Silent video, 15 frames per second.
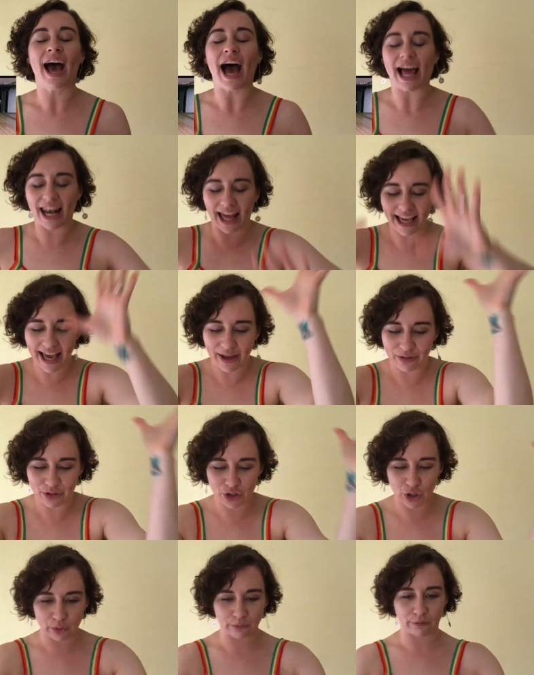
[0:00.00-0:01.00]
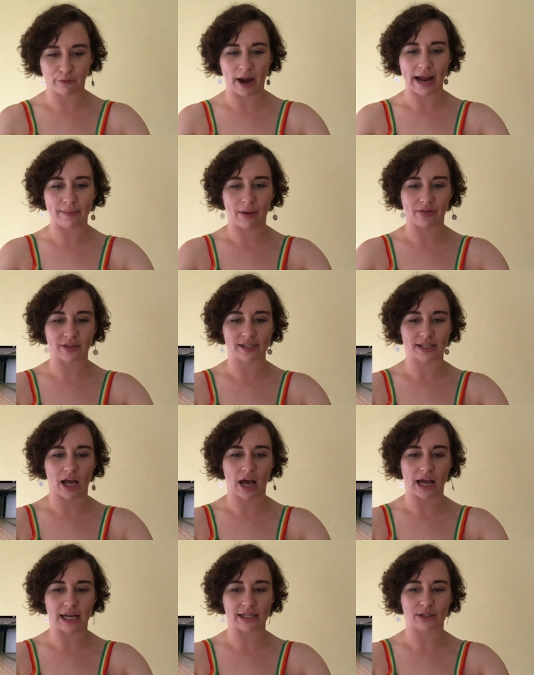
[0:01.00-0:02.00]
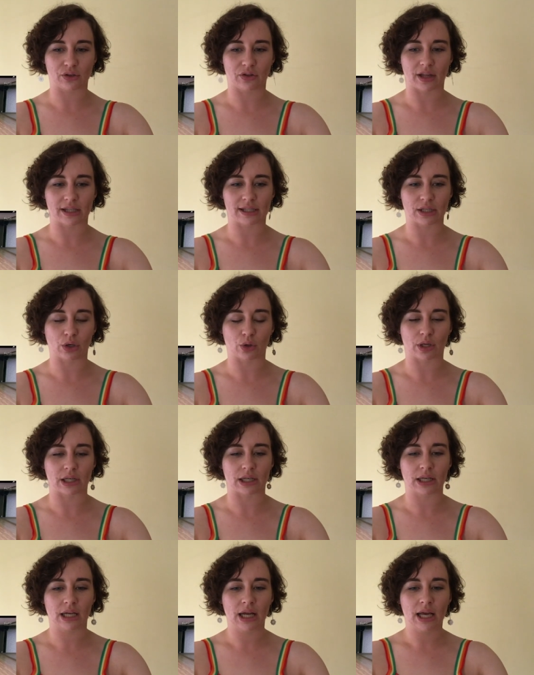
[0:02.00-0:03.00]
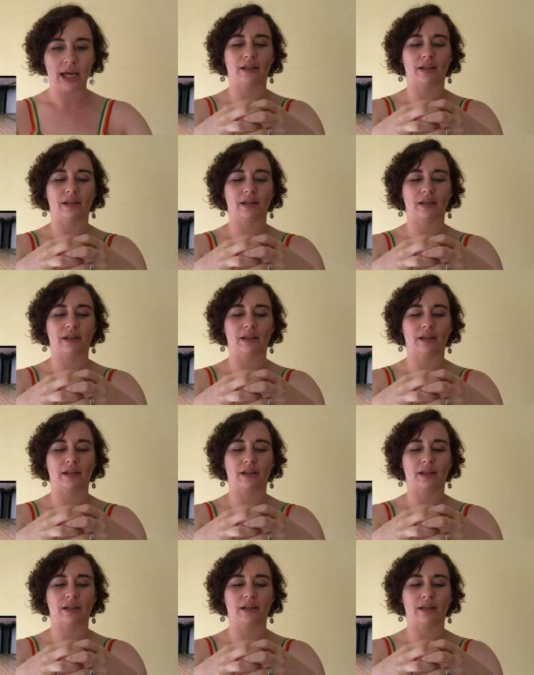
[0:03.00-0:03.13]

I like how the 2 frame on the side, so that's, you can,